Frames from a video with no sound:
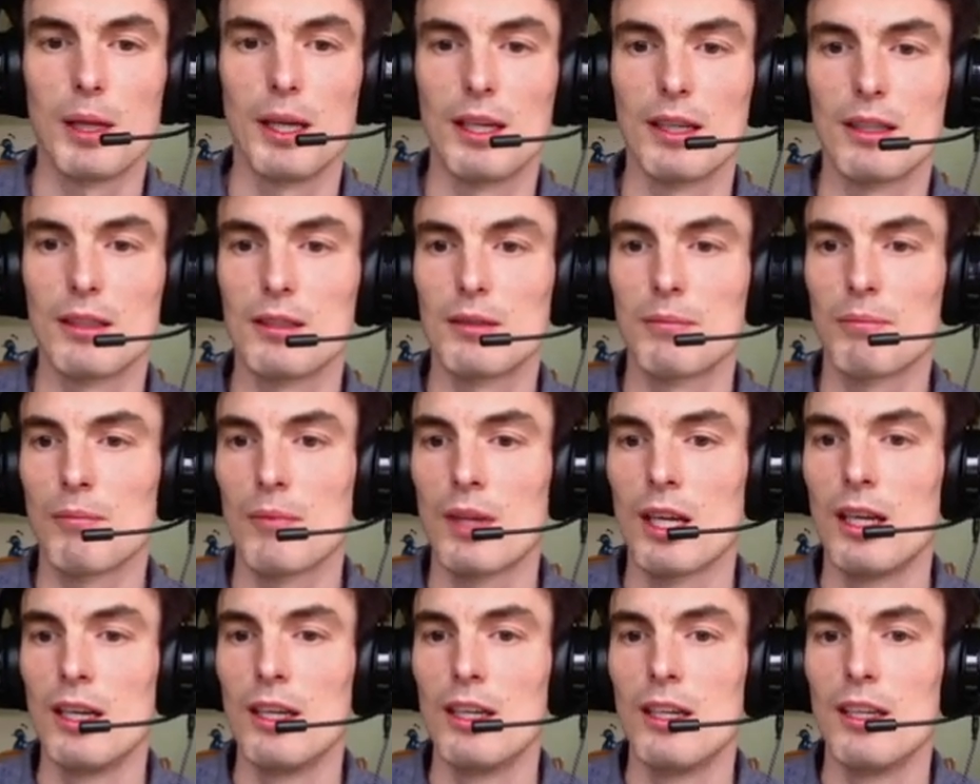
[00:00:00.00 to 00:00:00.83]
things.
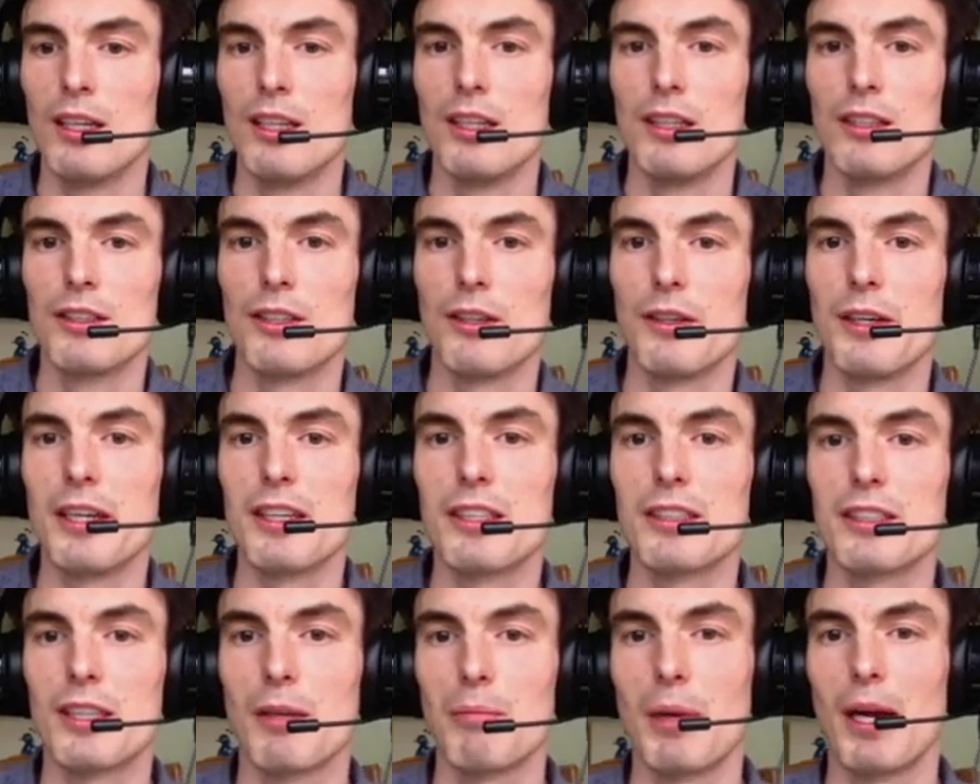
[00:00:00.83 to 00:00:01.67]
So
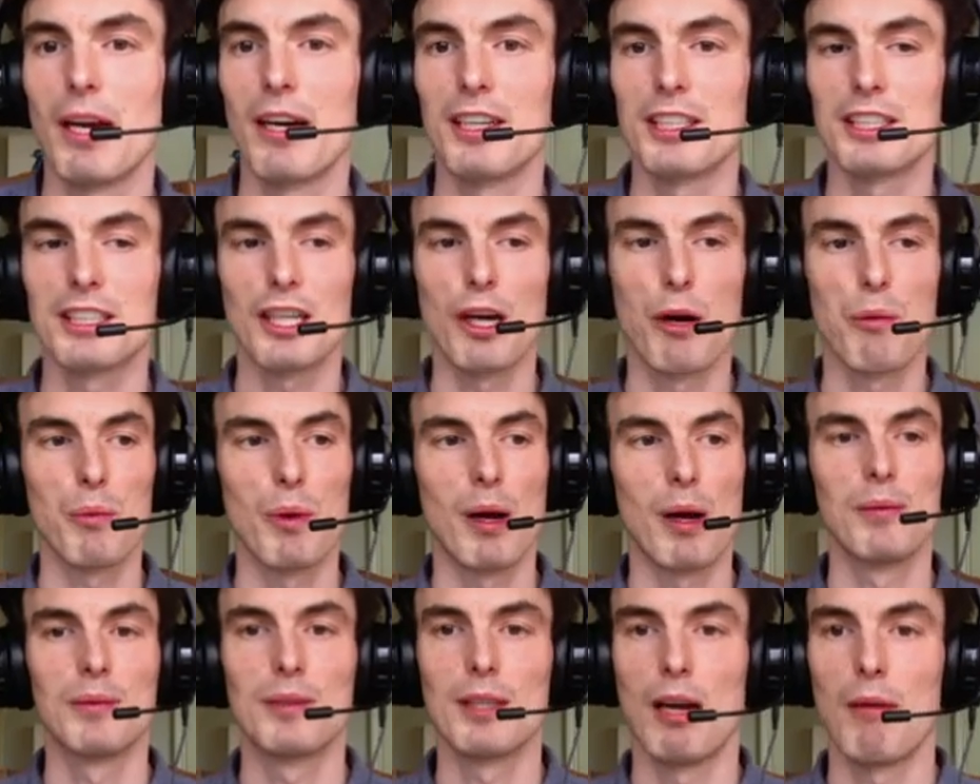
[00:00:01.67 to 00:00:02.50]
here's the Periscope
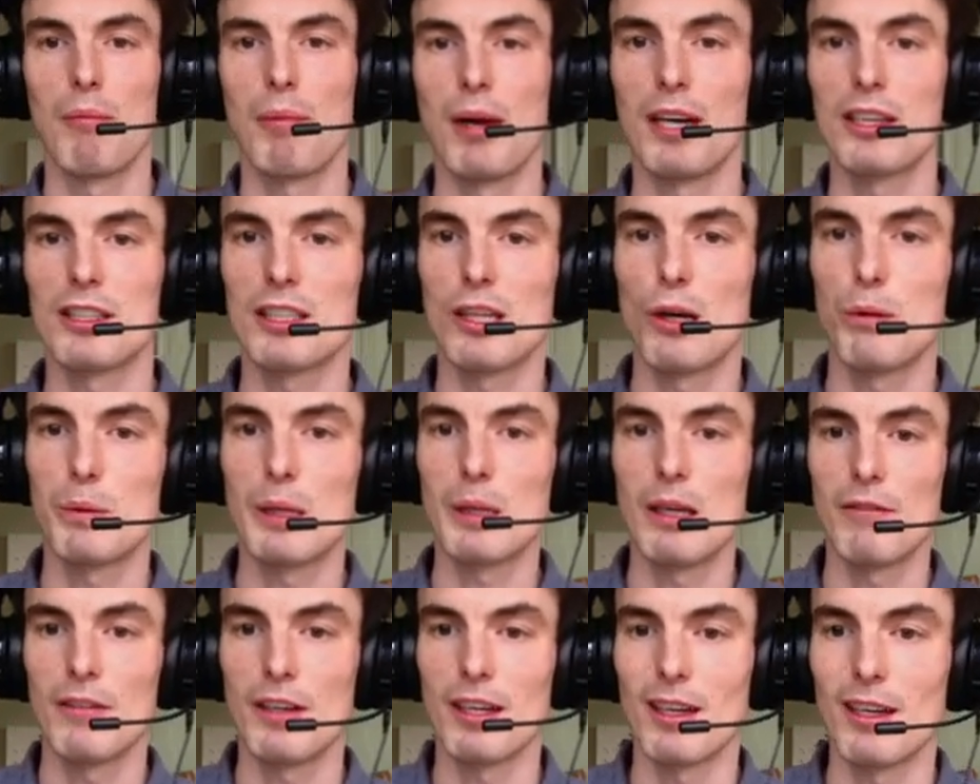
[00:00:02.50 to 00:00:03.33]
website, Periscope
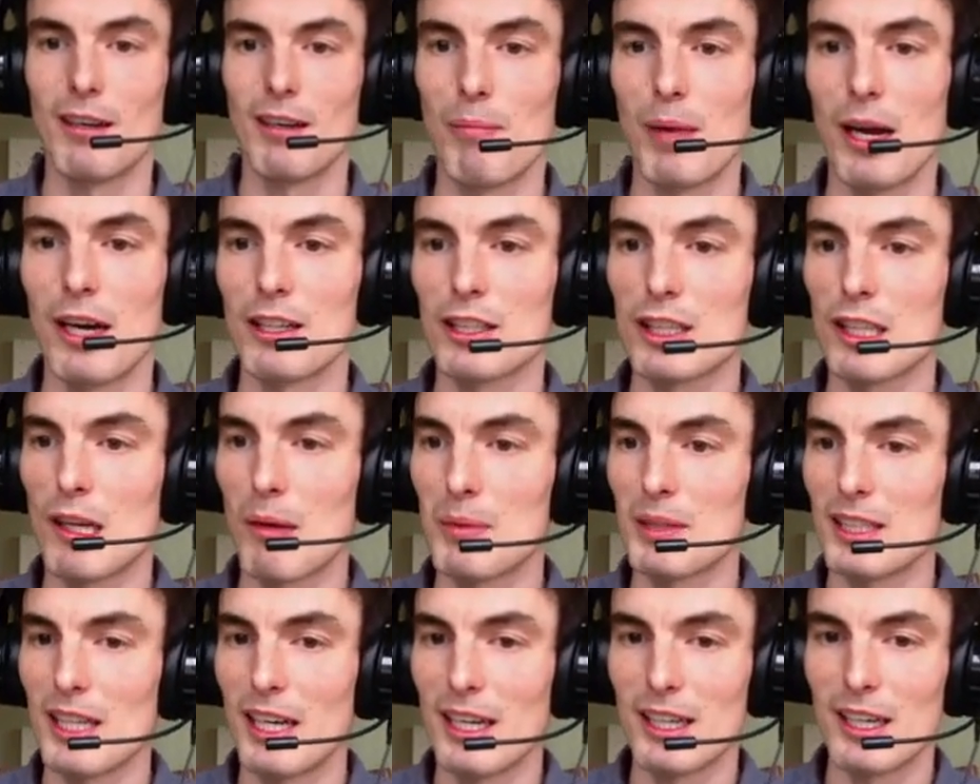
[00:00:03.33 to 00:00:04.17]
TV.
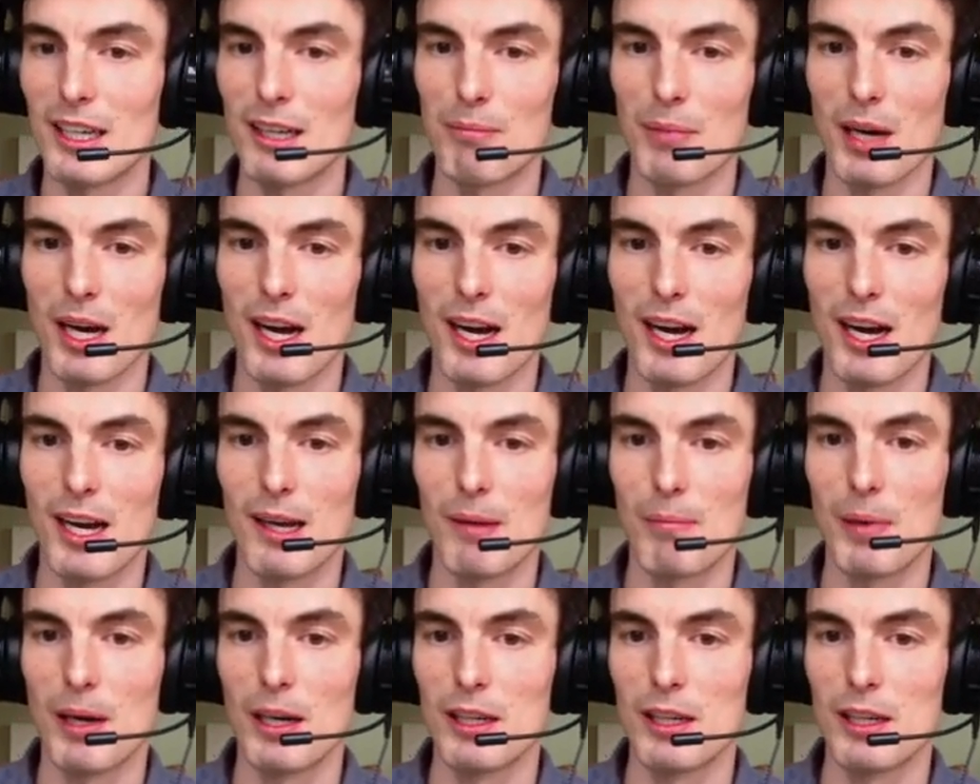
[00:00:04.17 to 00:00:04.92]
Periscope is saying goodbye.